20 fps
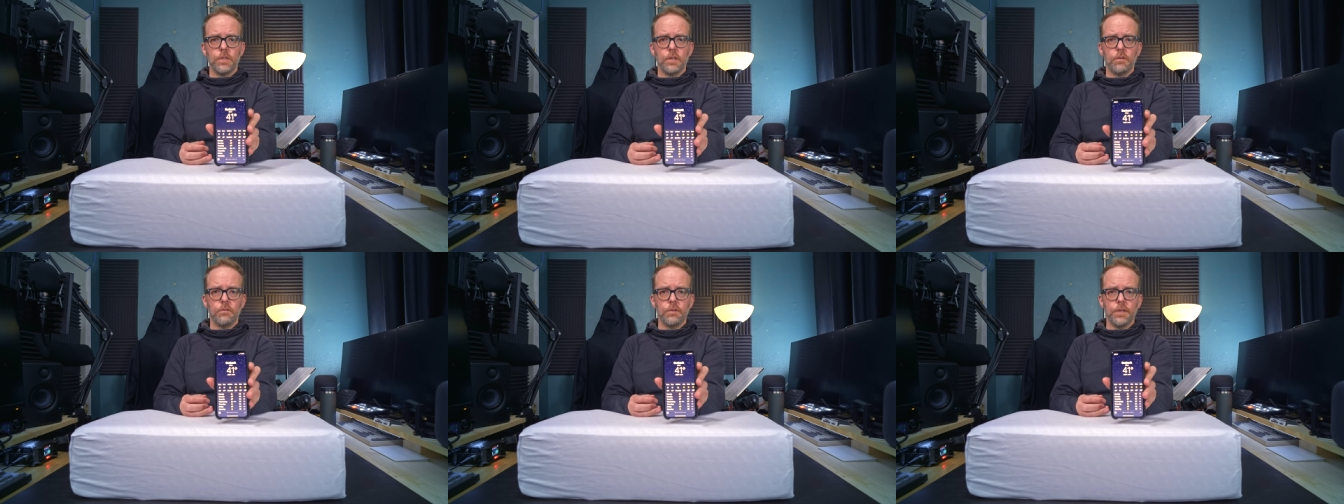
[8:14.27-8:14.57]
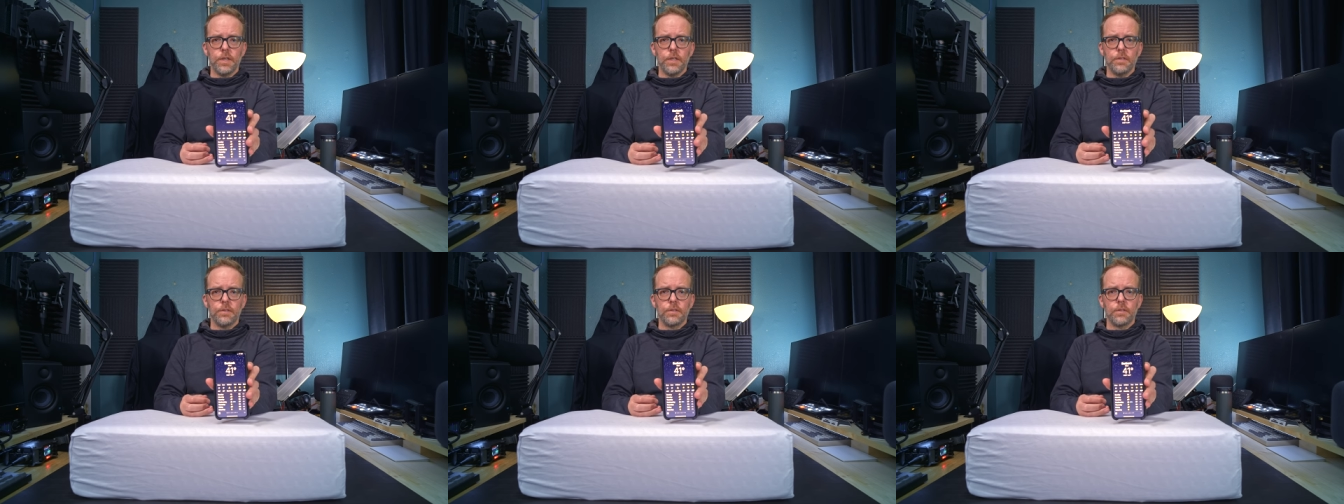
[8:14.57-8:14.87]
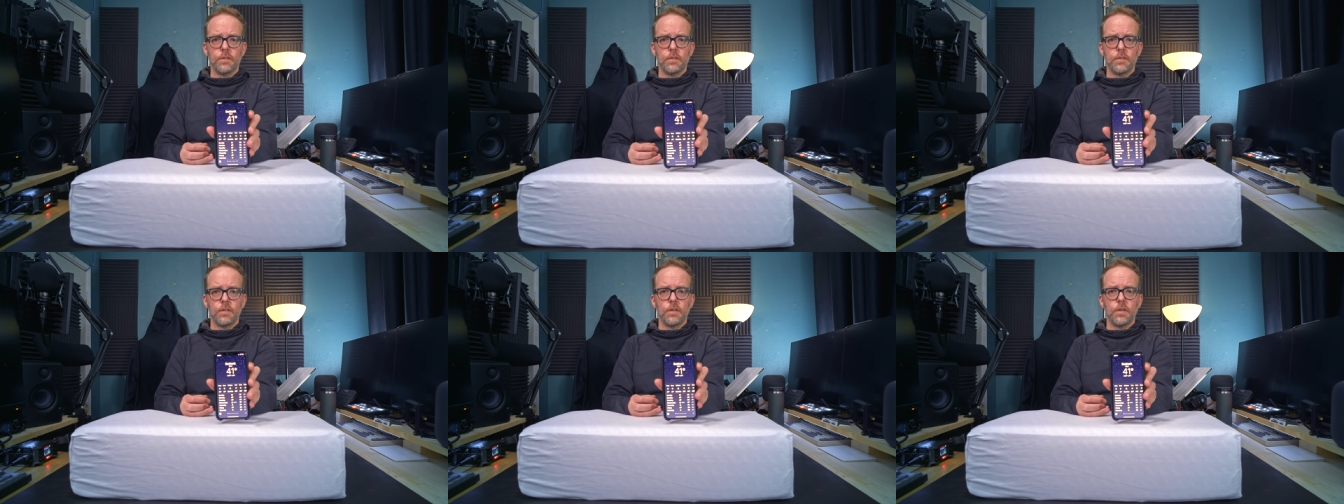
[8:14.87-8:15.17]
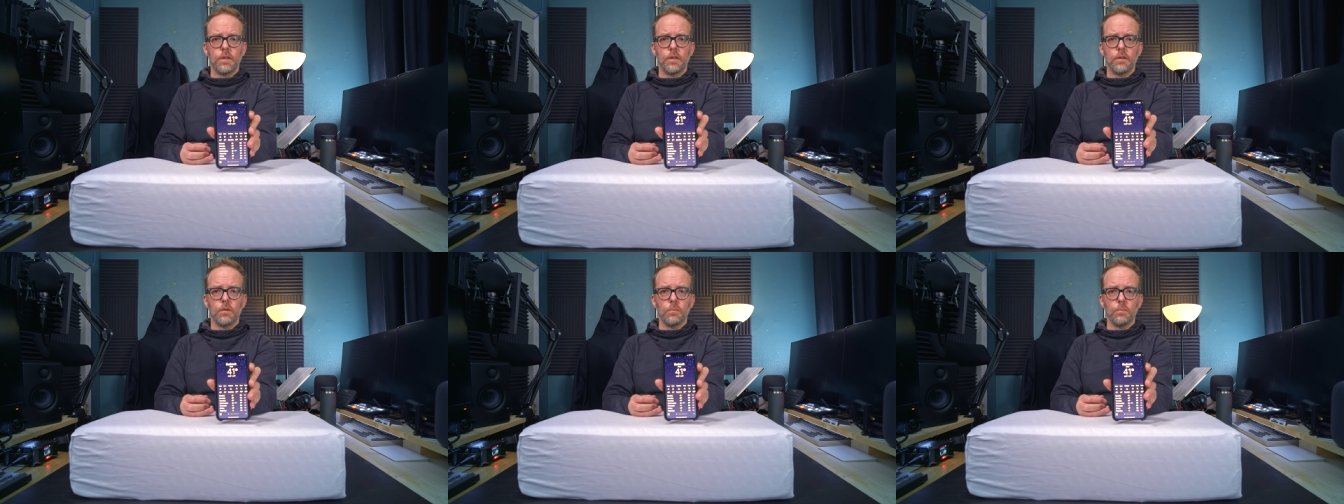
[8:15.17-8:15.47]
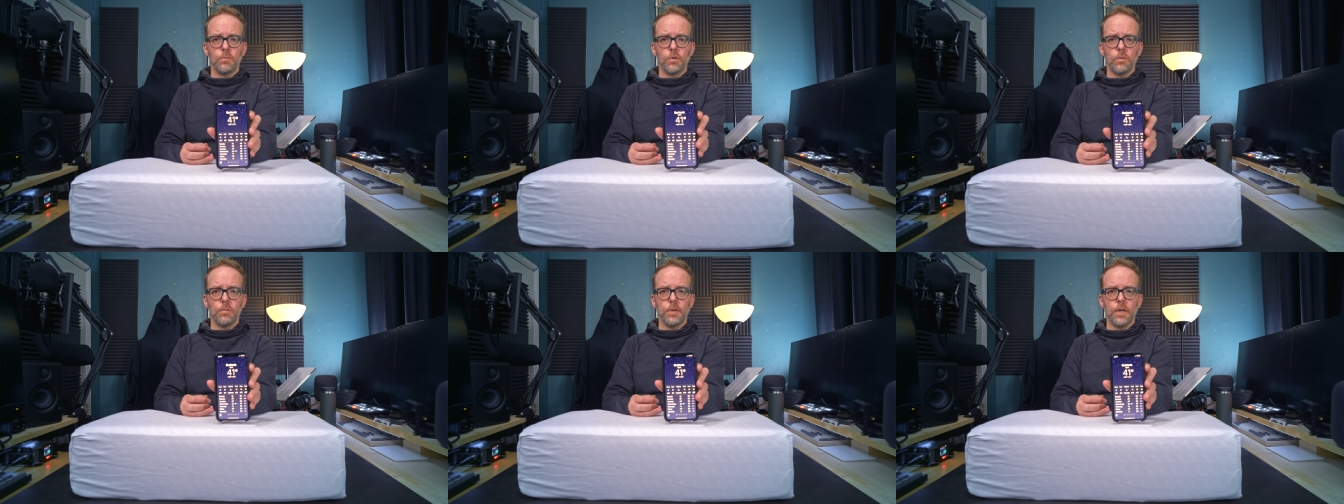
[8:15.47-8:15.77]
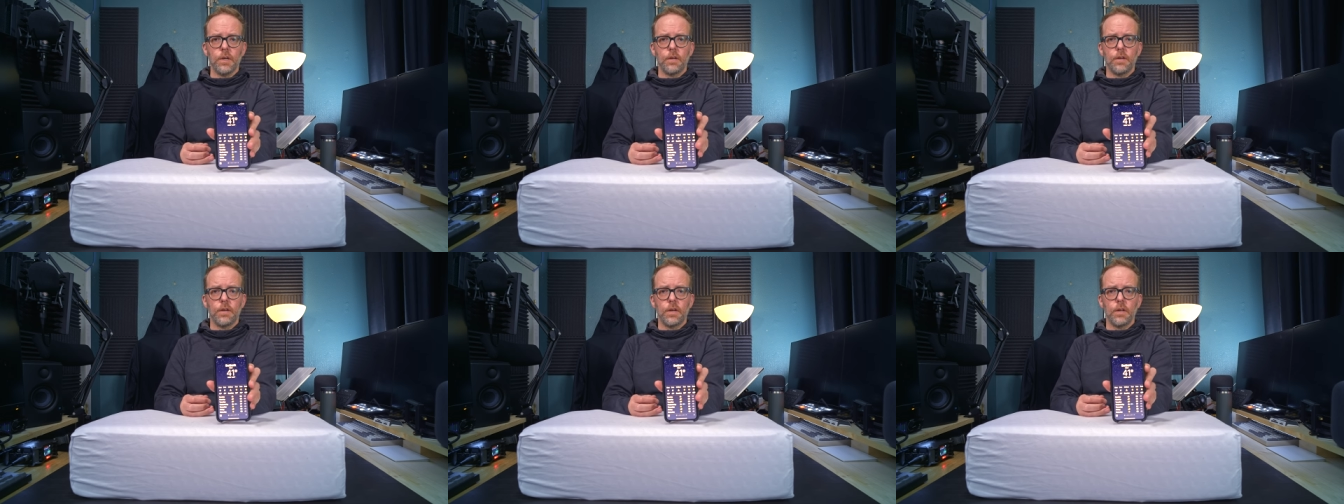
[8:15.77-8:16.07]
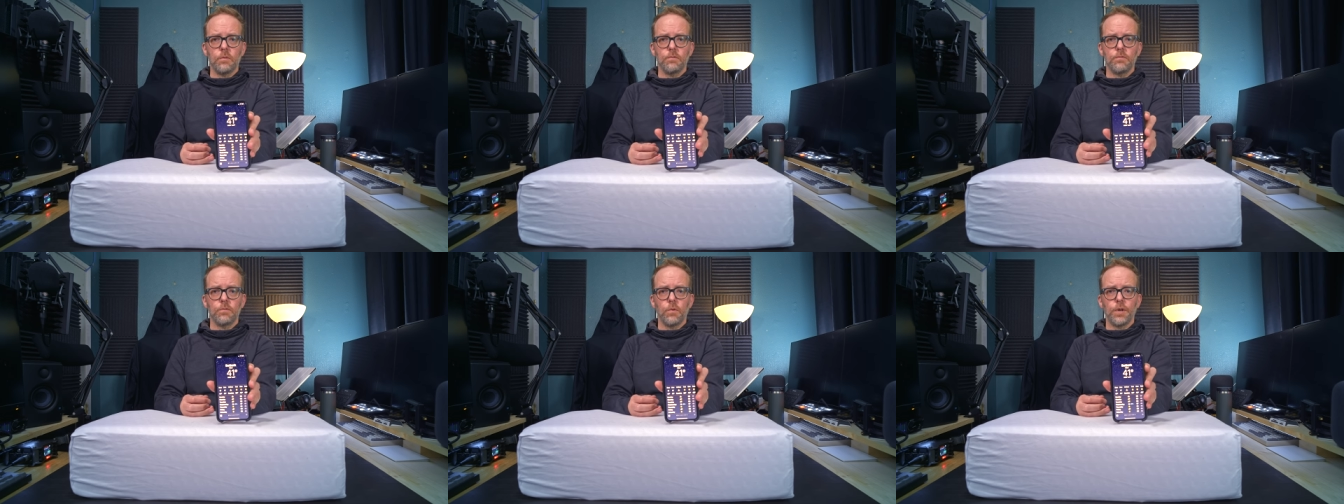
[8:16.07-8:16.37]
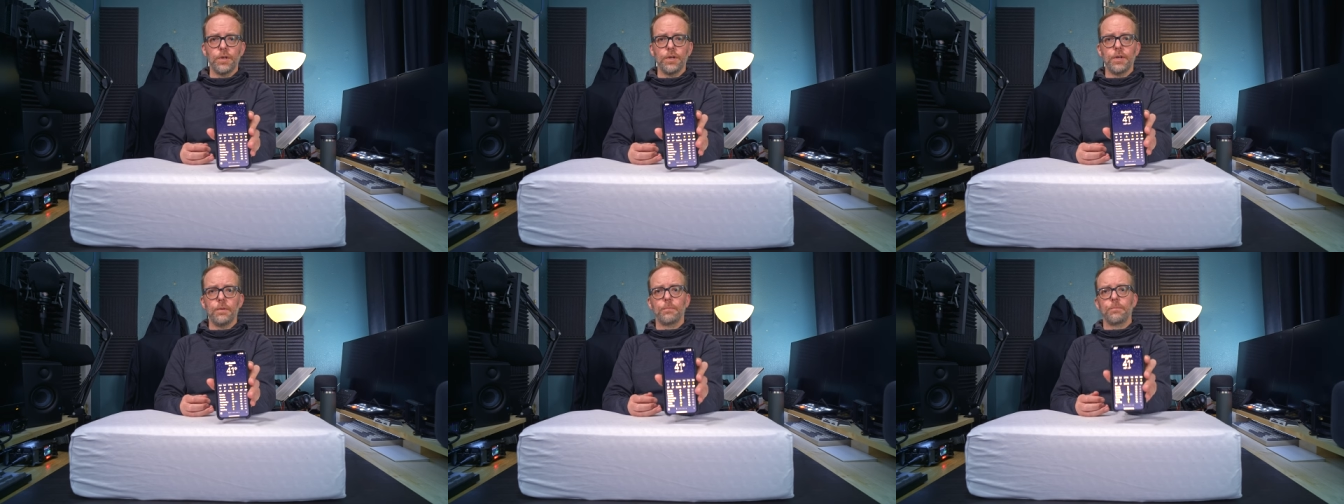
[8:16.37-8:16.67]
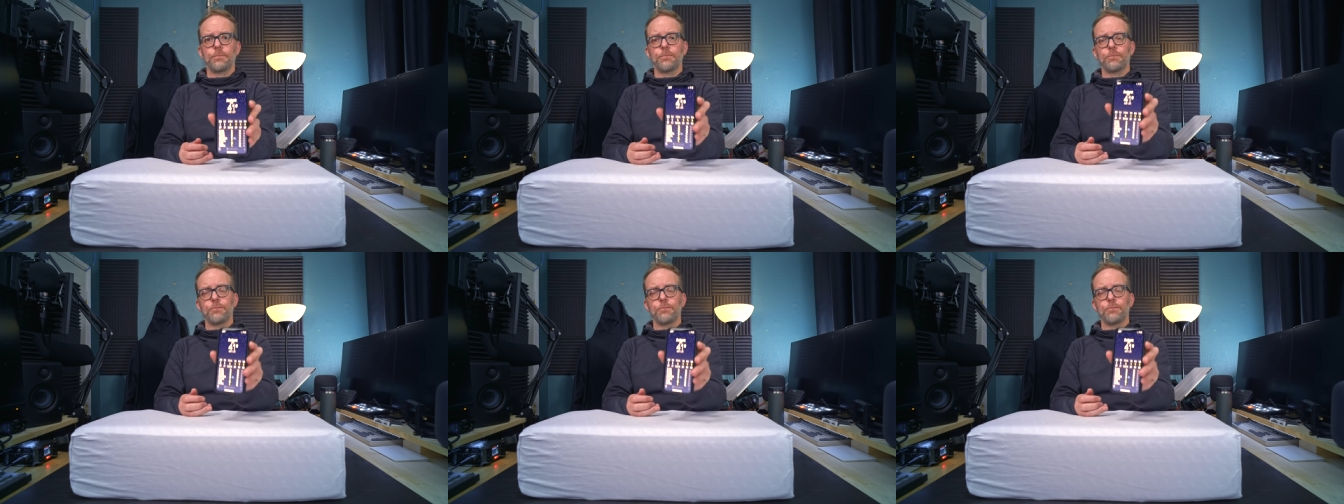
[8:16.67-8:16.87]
degrees here in Burbank, California.